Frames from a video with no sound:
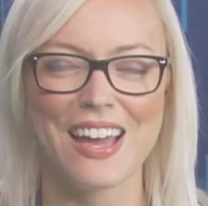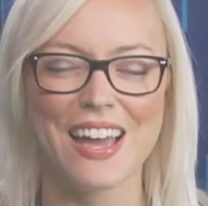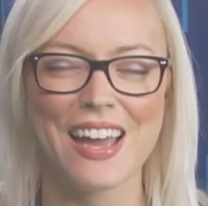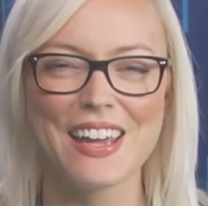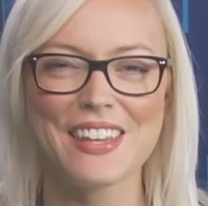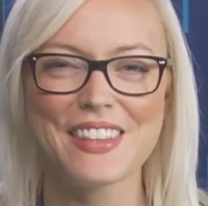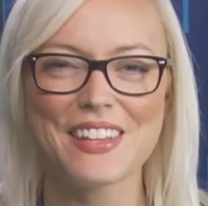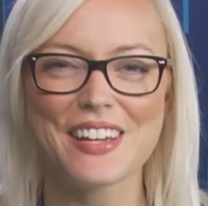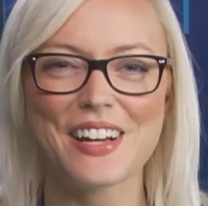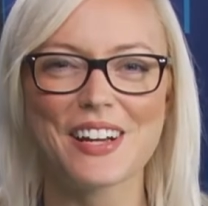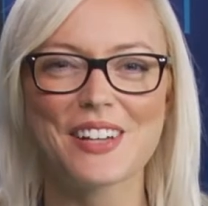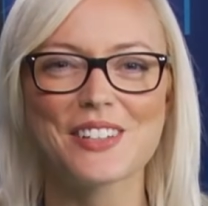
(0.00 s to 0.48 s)

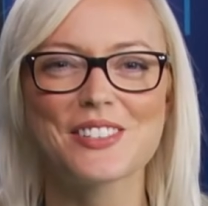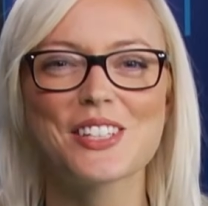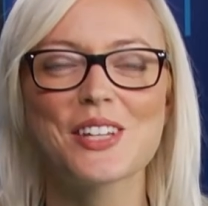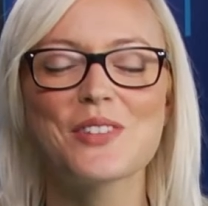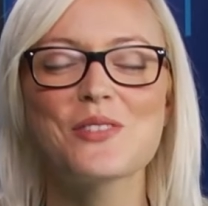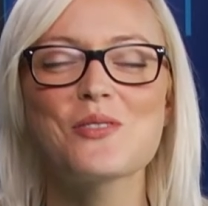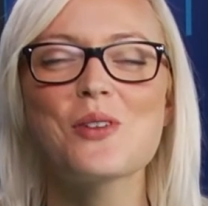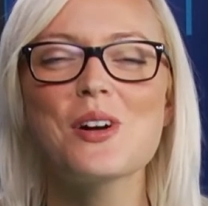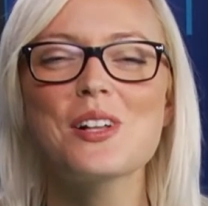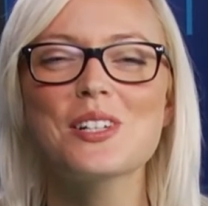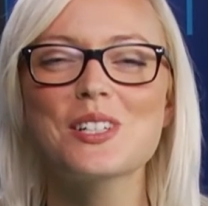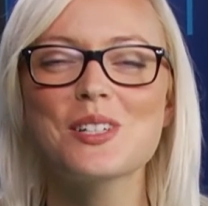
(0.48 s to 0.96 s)
Hey there,
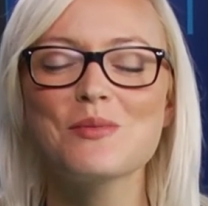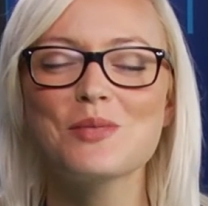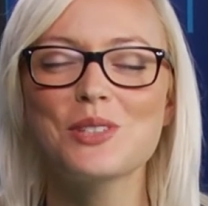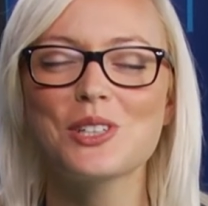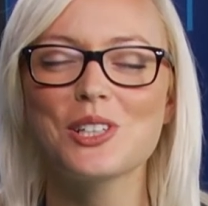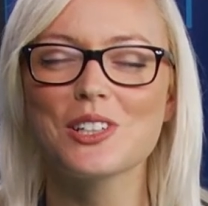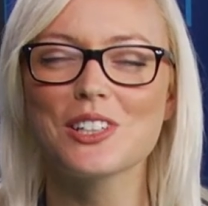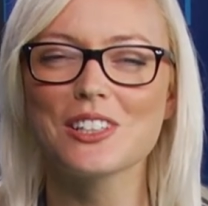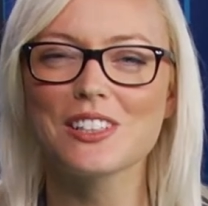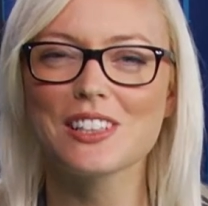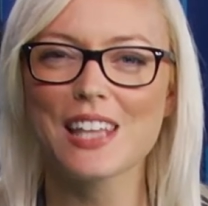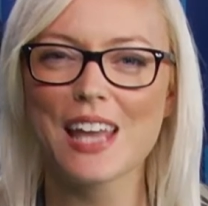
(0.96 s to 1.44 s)
and welcome
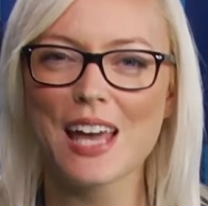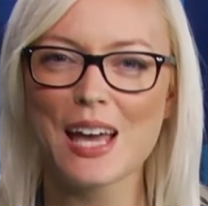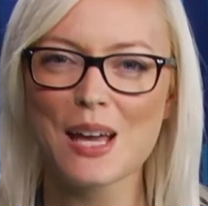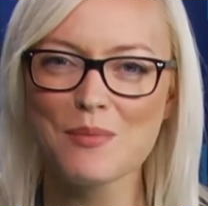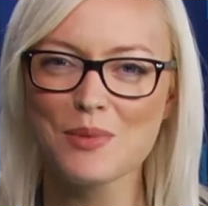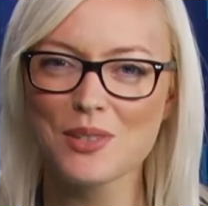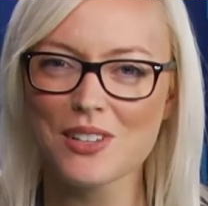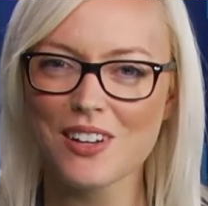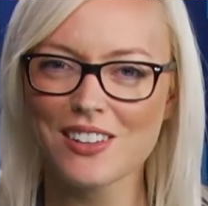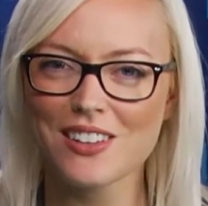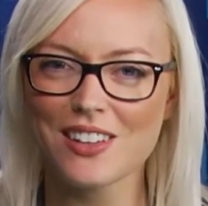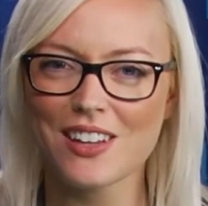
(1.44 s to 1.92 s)
to your
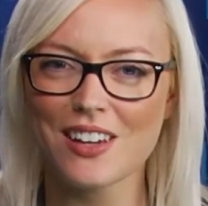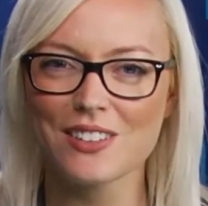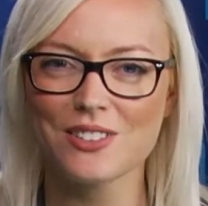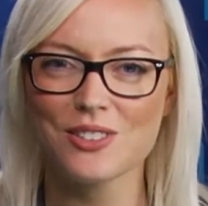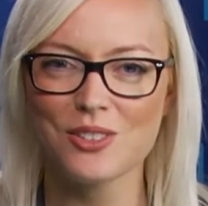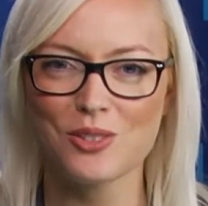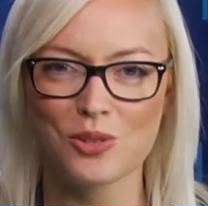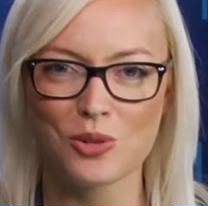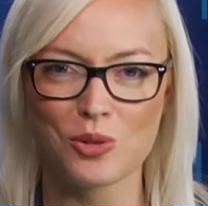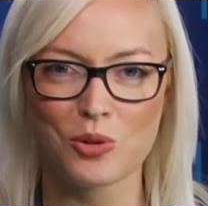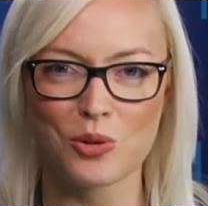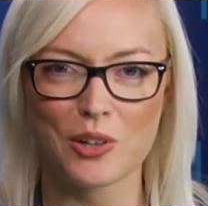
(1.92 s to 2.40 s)
Labs Online
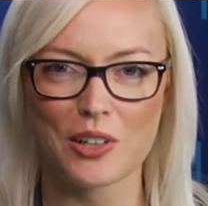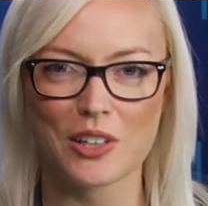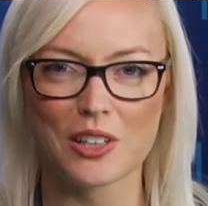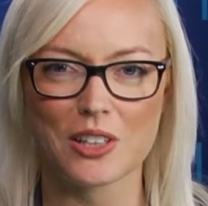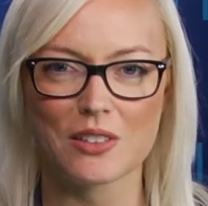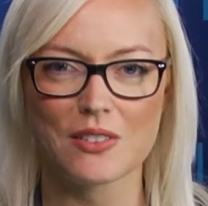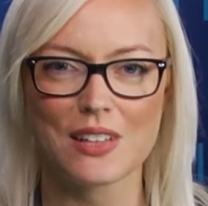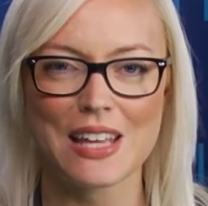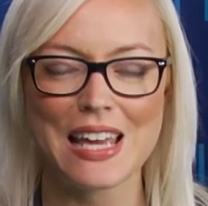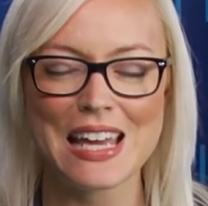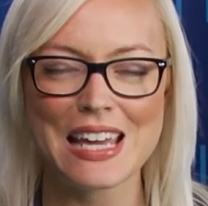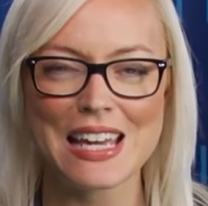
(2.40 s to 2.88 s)

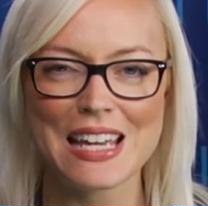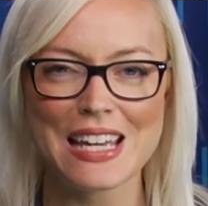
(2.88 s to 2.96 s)
tutorial.